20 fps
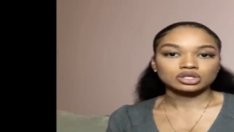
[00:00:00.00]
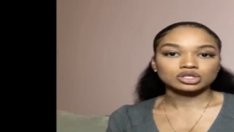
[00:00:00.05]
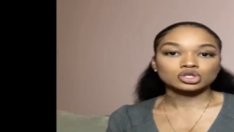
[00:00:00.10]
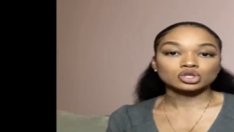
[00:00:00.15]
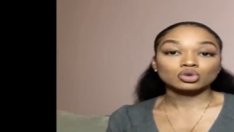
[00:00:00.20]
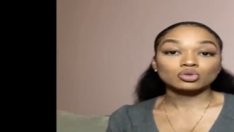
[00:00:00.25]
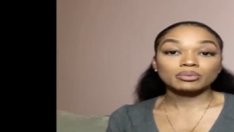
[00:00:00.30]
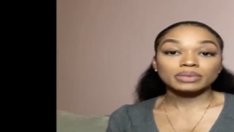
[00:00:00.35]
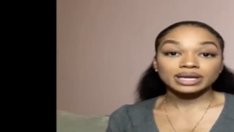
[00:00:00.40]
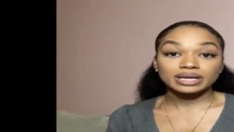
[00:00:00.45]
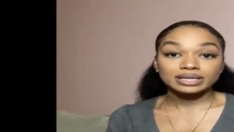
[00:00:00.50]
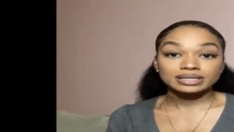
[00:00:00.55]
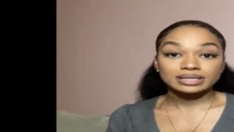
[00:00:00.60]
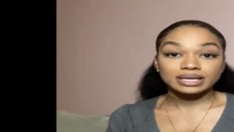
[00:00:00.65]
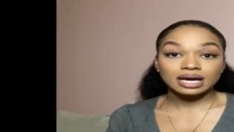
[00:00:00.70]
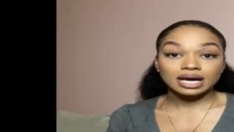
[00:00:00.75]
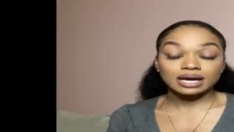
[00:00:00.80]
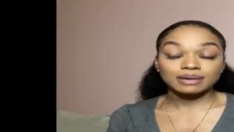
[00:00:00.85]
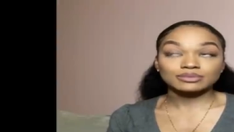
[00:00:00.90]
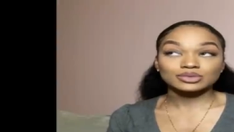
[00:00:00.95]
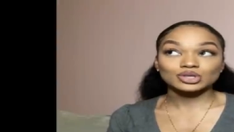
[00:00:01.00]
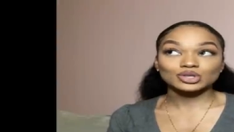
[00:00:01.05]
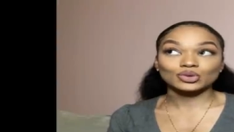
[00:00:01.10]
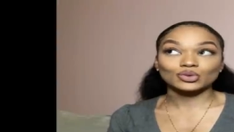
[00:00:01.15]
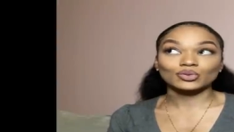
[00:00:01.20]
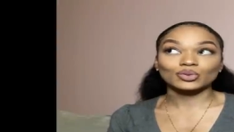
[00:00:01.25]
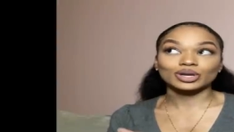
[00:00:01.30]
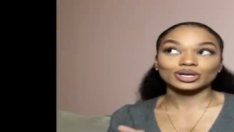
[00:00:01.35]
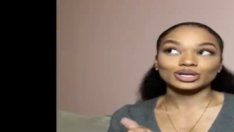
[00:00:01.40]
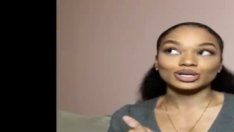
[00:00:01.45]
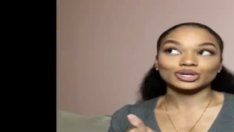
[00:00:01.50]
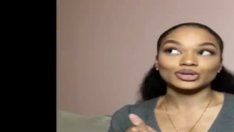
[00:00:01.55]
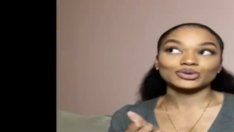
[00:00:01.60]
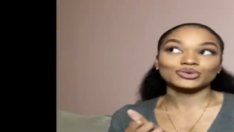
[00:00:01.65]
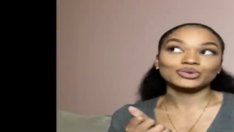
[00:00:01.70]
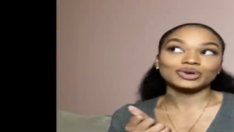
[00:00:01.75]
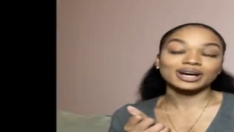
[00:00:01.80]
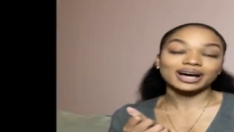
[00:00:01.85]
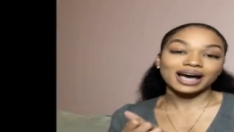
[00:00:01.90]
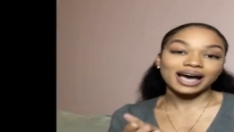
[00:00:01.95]
Too many times. So when
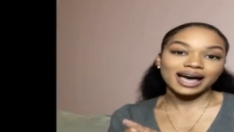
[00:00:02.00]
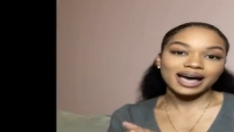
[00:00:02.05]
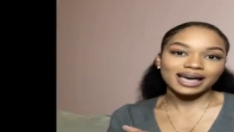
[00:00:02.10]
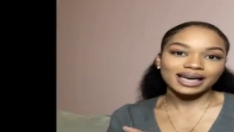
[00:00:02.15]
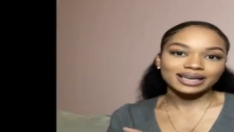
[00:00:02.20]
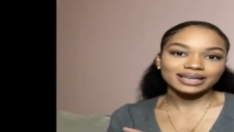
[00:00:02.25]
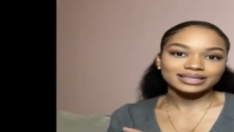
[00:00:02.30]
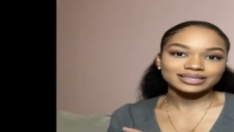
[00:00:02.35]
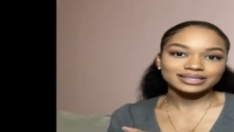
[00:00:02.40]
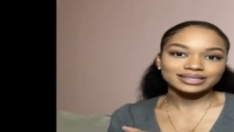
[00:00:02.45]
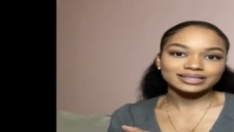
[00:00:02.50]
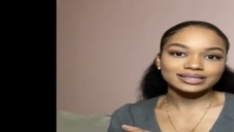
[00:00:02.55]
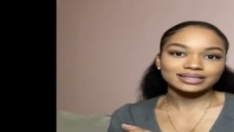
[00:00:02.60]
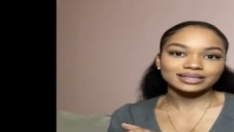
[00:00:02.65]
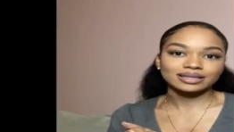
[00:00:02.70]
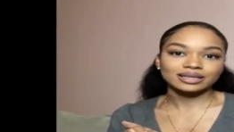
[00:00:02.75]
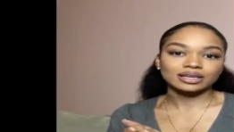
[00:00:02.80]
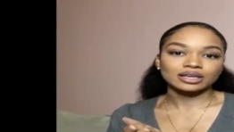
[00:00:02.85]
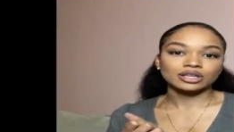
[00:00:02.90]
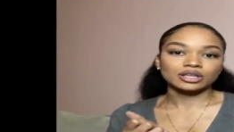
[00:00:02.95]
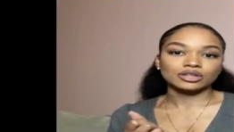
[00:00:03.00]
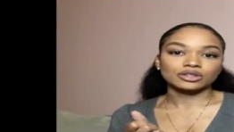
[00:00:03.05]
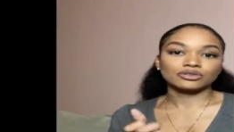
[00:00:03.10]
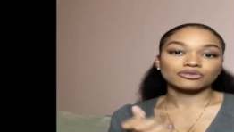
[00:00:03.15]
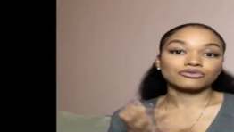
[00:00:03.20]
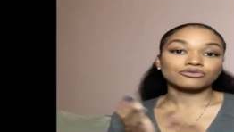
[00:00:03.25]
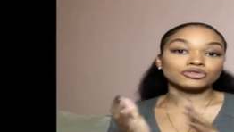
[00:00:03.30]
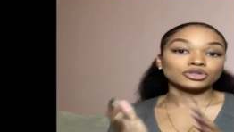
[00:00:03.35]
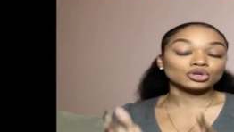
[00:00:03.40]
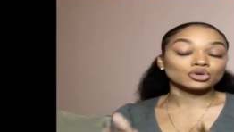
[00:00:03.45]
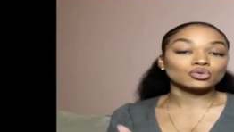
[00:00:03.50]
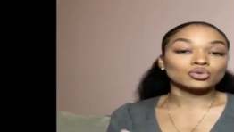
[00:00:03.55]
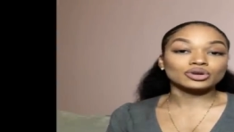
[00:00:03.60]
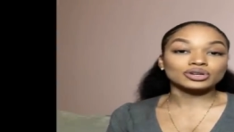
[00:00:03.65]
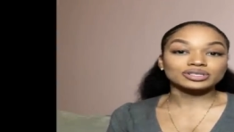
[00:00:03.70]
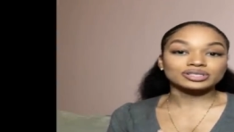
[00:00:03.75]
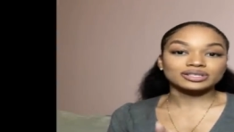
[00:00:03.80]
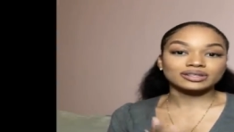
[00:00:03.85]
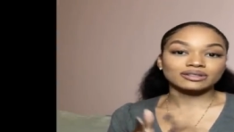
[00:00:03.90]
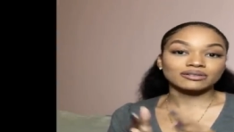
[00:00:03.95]
you guys, the
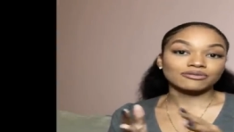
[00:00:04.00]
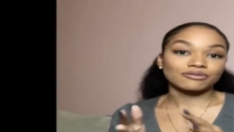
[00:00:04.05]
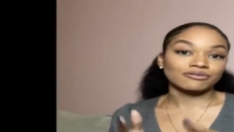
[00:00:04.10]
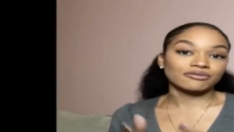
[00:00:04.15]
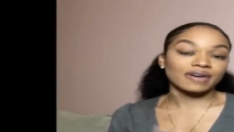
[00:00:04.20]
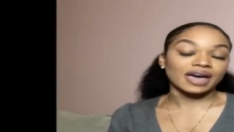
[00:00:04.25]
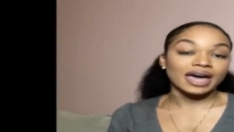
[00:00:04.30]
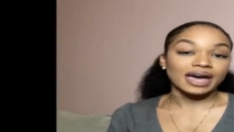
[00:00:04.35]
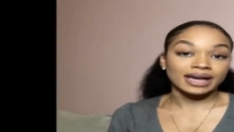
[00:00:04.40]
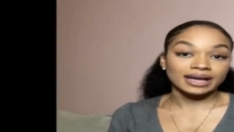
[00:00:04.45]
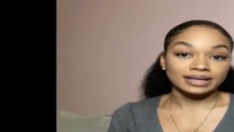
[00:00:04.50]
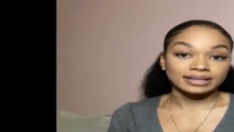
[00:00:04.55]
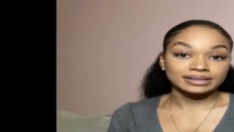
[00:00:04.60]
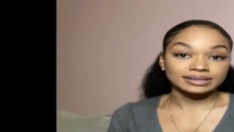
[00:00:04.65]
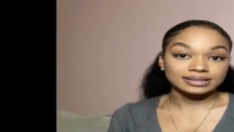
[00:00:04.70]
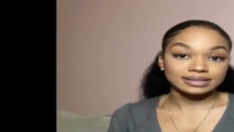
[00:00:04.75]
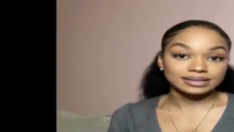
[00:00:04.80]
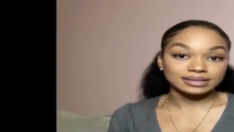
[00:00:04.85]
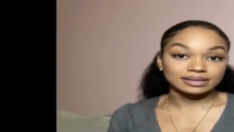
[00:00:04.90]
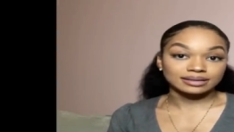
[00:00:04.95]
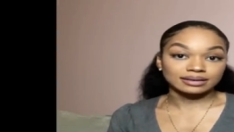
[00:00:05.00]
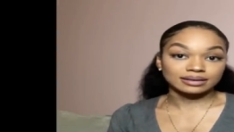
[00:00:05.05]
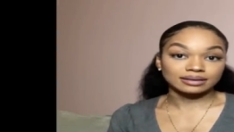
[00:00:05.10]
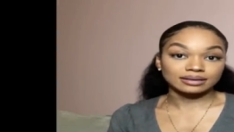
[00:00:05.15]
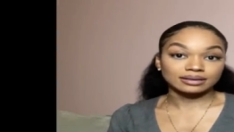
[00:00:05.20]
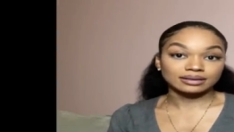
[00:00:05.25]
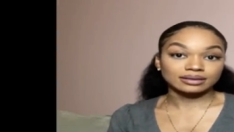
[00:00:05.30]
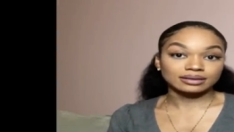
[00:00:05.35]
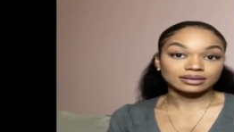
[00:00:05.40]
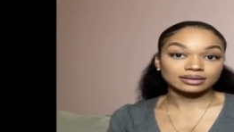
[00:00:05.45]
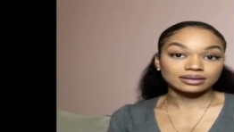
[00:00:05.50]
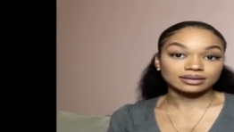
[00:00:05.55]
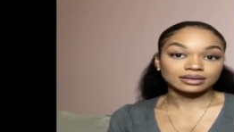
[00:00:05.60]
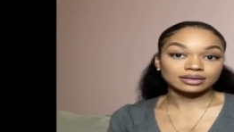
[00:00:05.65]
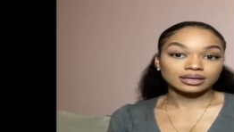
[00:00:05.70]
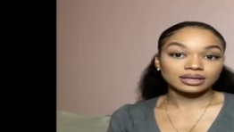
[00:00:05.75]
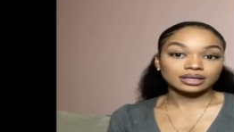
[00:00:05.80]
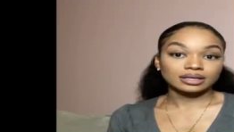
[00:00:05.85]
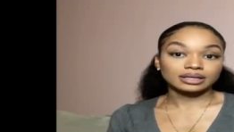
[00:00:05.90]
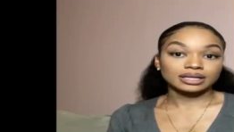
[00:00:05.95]
viewers and the fans,
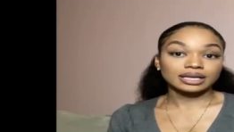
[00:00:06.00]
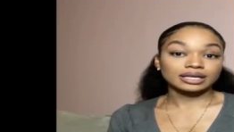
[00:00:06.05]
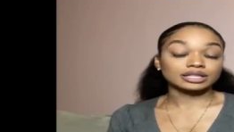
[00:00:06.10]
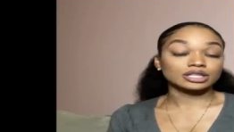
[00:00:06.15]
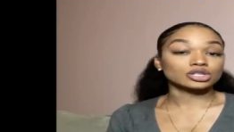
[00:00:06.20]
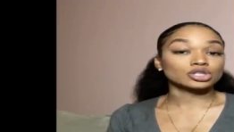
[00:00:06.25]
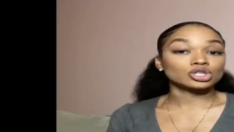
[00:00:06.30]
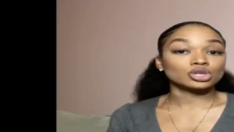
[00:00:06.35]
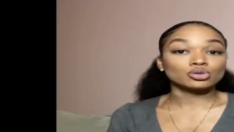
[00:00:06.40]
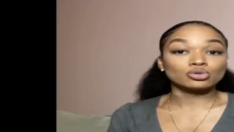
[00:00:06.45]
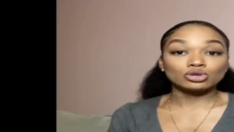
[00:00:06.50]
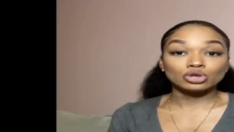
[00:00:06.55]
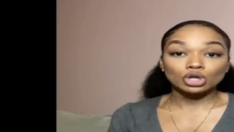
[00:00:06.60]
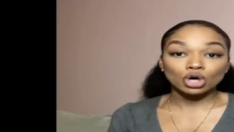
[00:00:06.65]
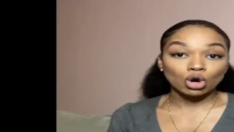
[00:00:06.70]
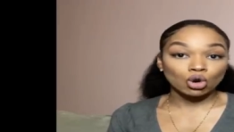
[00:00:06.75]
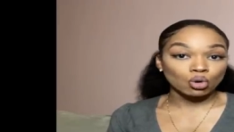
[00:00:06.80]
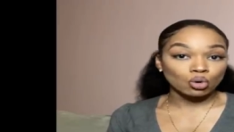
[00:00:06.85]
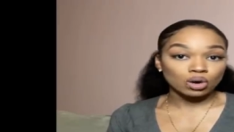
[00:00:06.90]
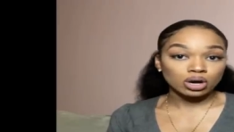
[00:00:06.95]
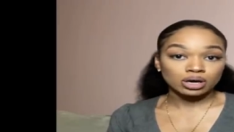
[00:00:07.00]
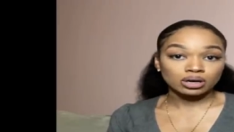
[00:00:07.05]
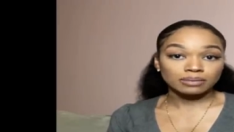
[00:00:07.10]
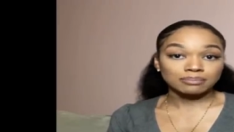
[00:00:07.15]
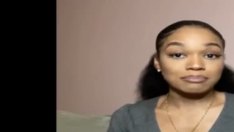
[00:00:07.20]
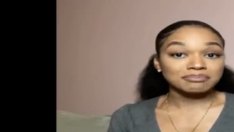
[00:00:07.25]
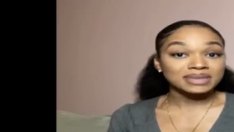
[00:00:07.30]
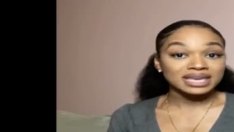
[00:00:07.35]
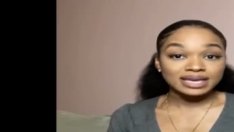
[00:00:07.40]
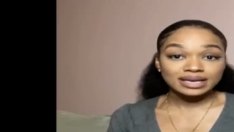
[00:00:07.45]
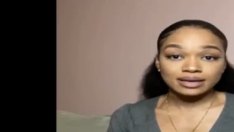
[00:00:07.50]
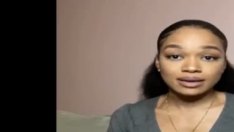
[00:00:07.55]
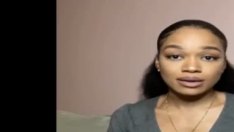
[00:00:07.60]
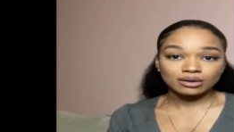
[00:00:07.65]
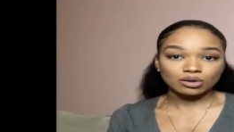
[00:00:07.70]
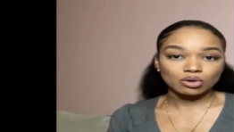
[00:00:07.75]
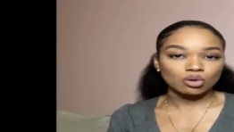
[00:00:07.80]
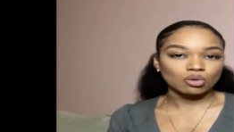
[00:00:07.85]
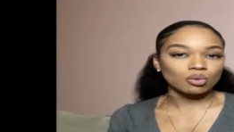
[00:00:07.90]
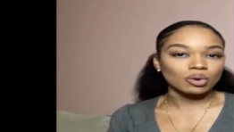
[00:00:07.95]
think that you know
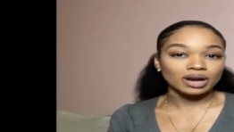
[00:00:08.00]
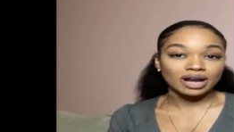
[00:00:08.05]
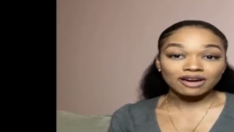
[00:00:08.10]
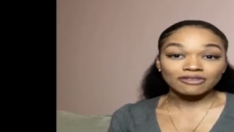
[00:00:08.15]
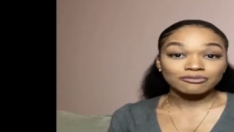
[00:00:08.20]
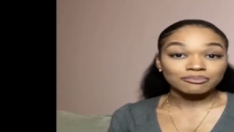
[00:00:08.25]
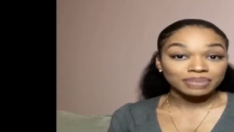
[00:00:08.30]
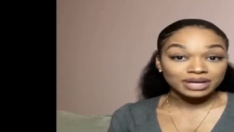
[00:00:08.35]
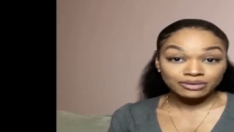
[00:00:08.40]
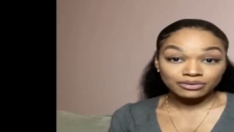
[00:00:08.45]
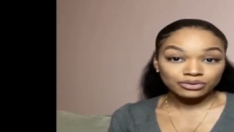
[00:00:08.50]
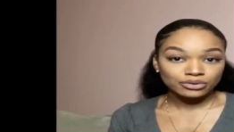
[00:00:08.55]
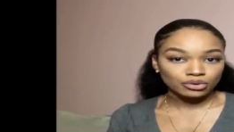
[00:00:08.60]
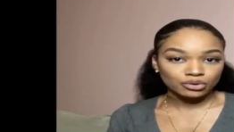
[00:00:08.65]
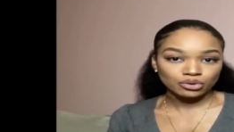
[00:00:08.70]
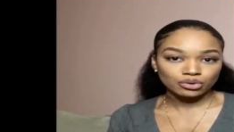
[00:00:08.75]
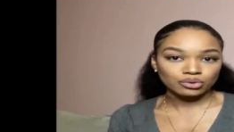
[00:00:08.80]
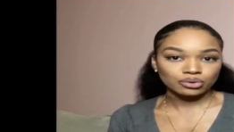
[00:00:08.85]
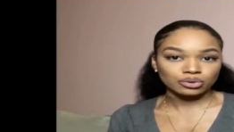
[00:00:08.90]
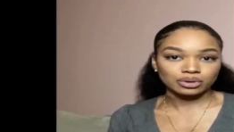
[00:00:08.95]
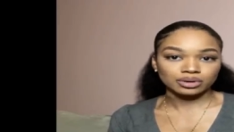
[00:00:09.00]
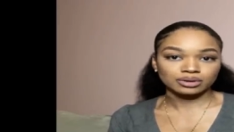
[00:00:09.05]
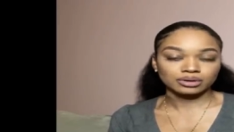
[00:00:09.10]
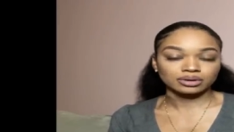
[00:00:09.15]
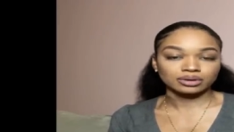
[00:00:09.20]
me or what I've been through,